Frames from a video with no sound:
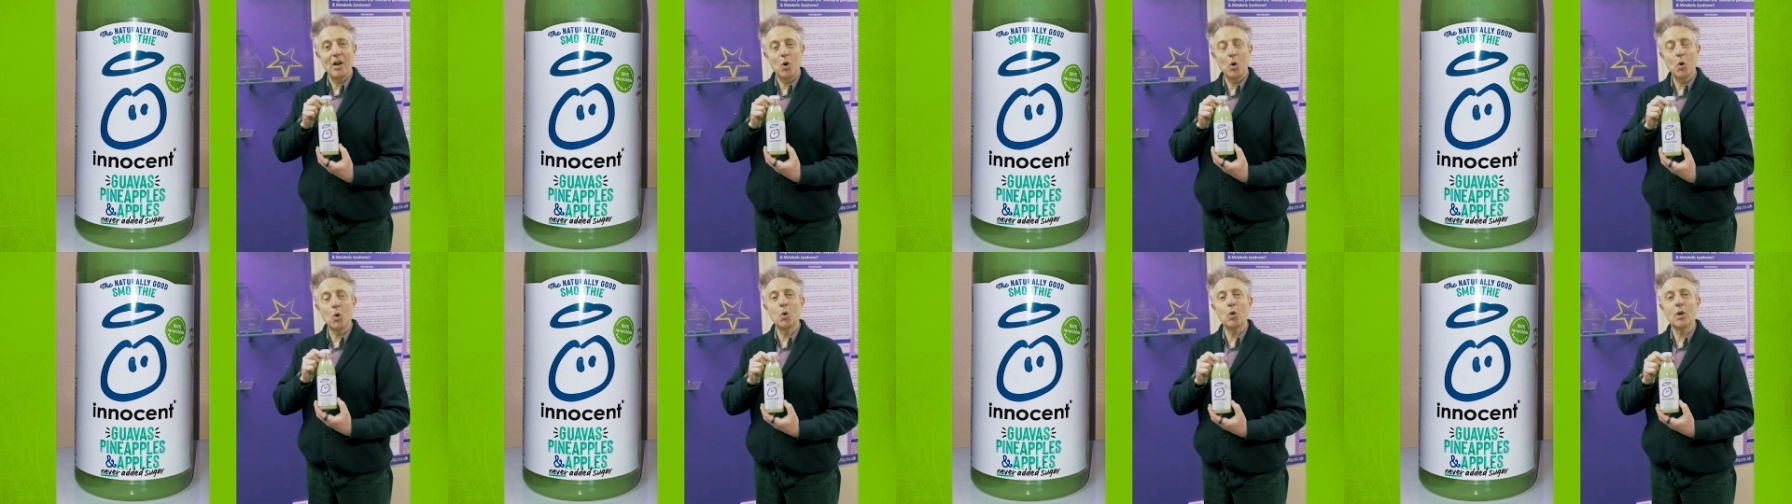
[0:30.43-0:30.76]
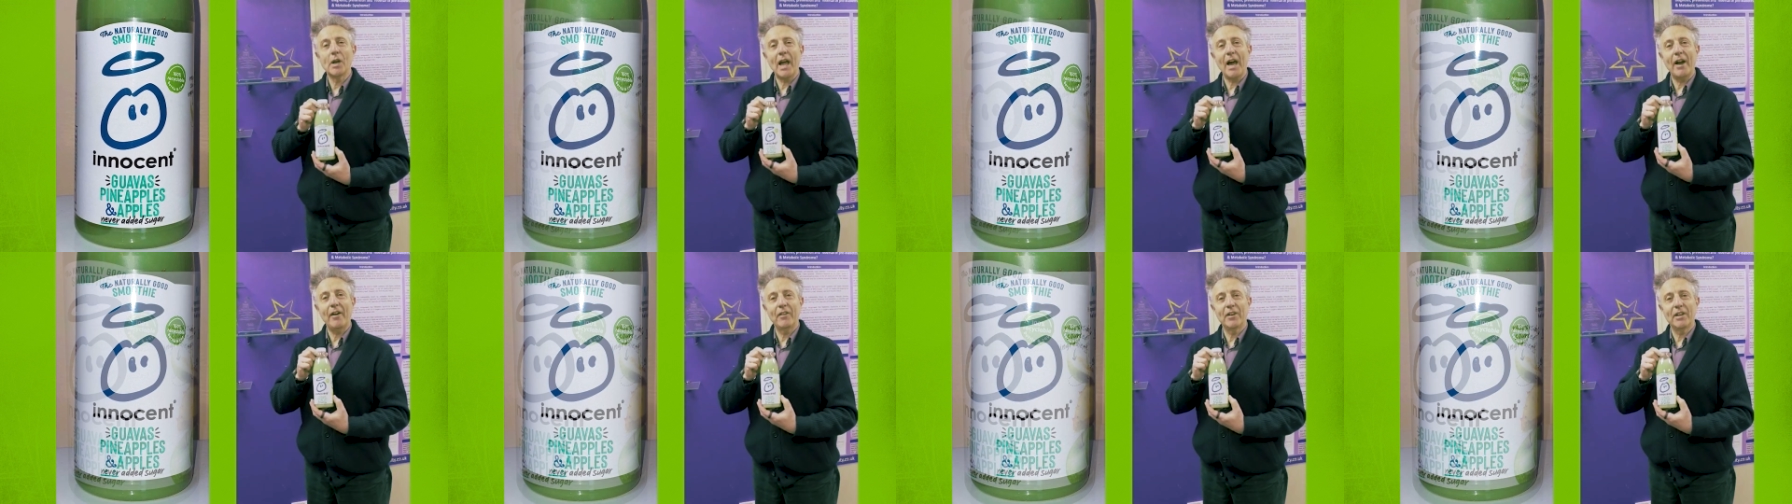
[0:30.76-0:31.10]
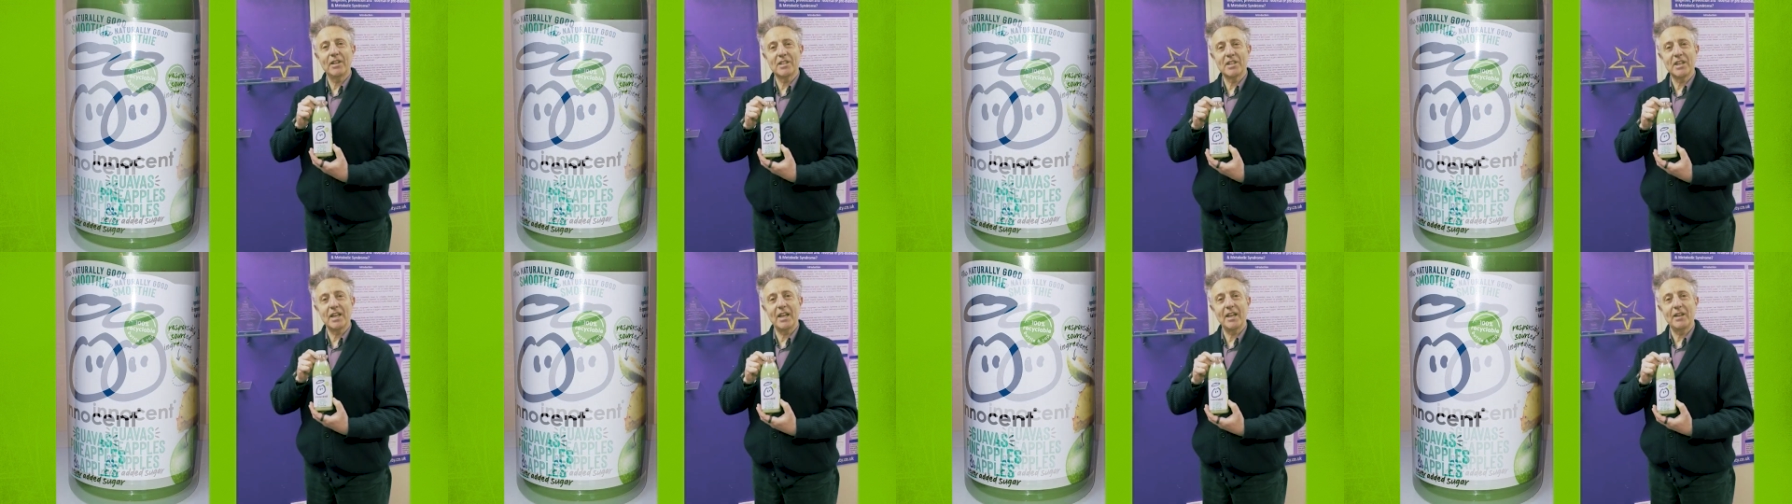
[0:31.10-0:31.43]
All
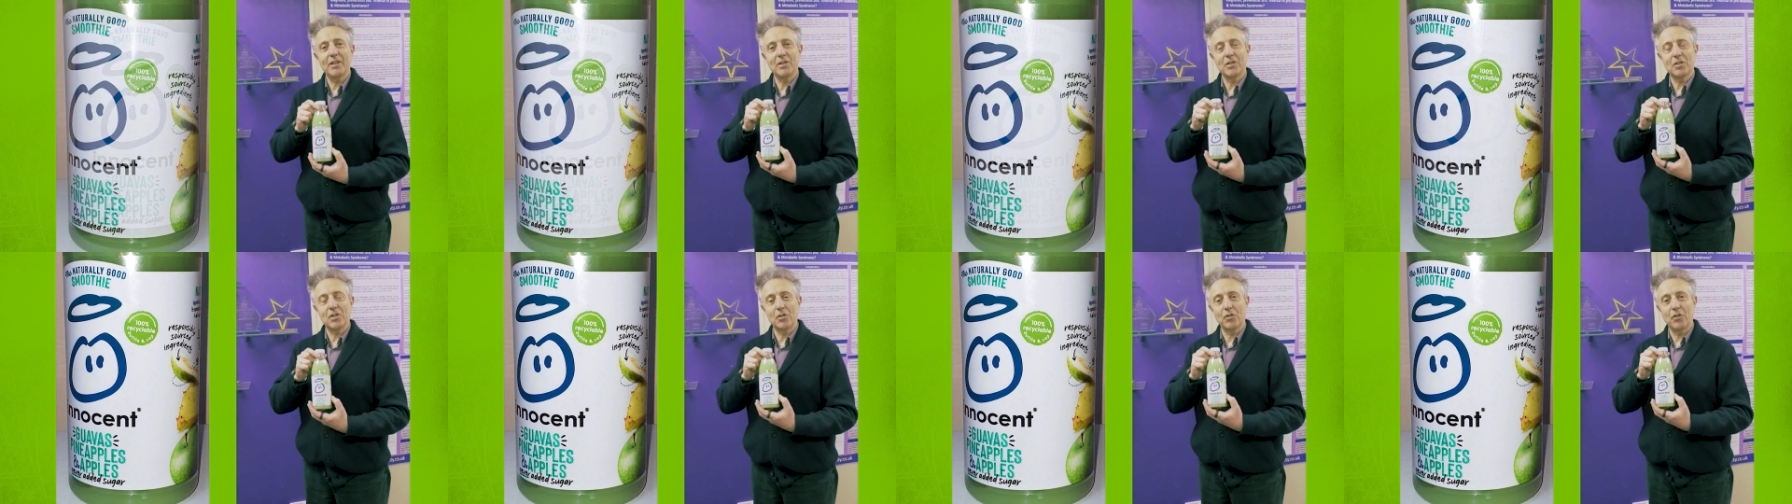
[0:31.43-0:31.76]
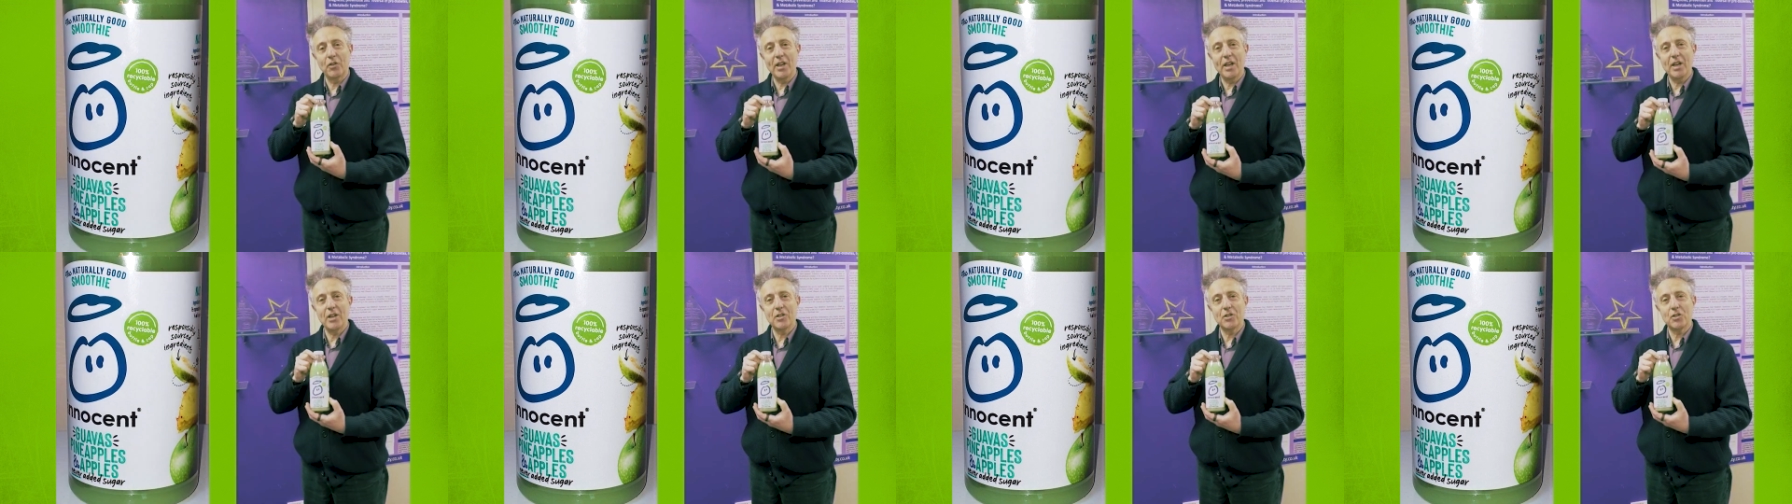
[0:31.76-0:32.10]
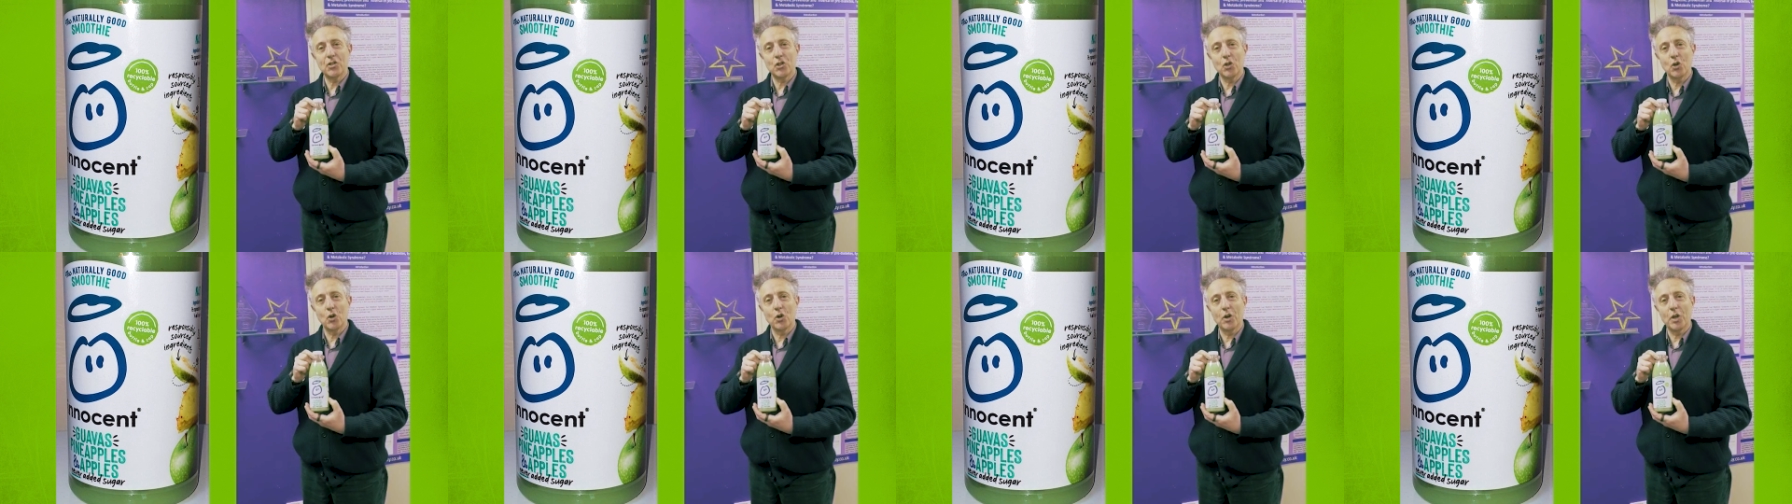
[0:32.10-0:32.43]
guaranteed to
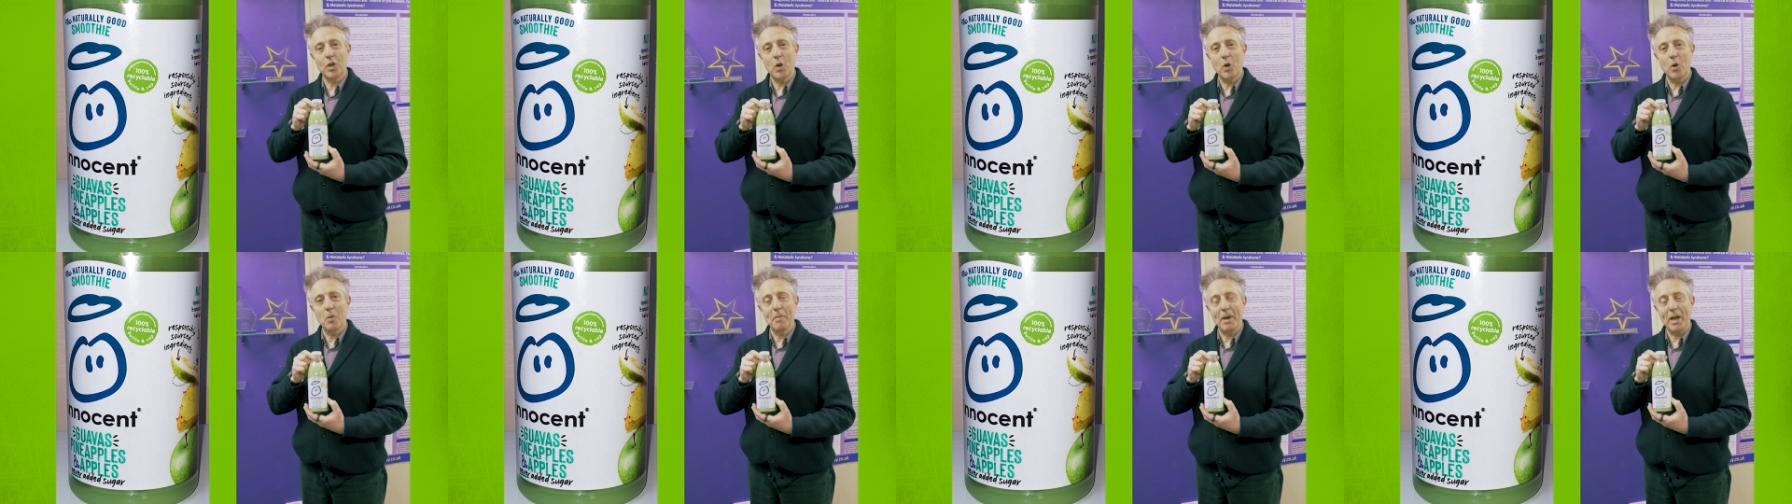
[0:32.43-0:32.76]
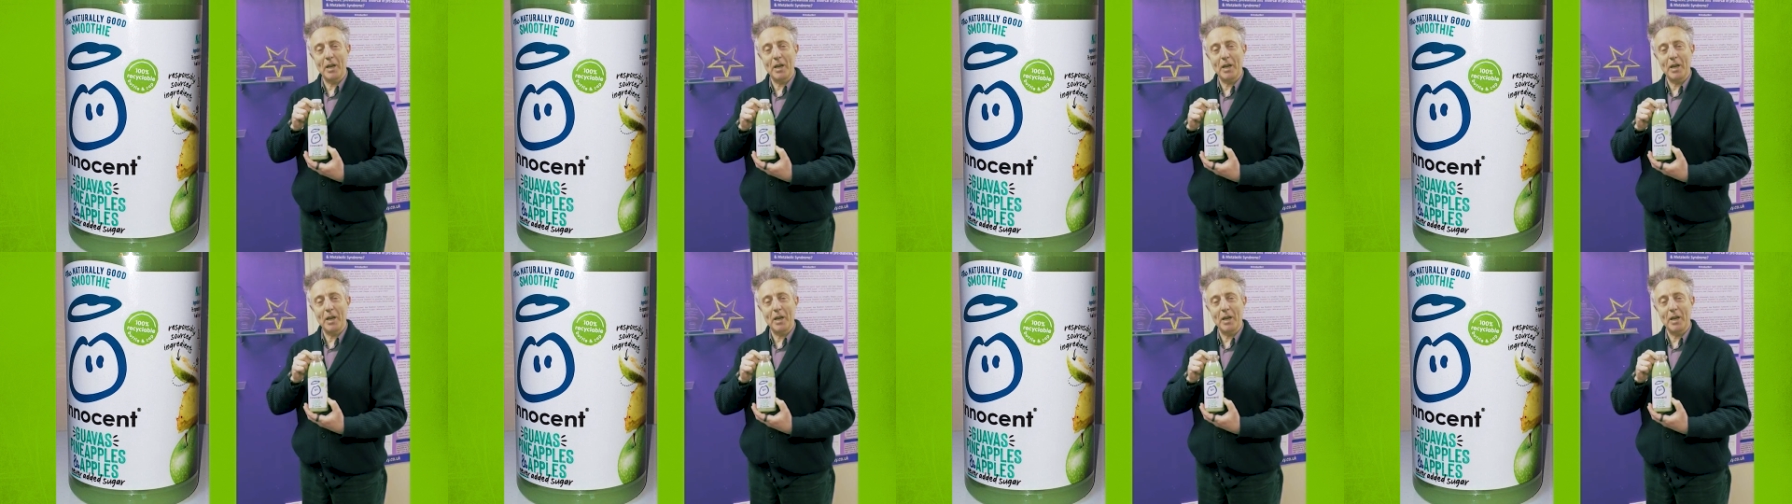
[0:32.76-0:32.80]
reassure you,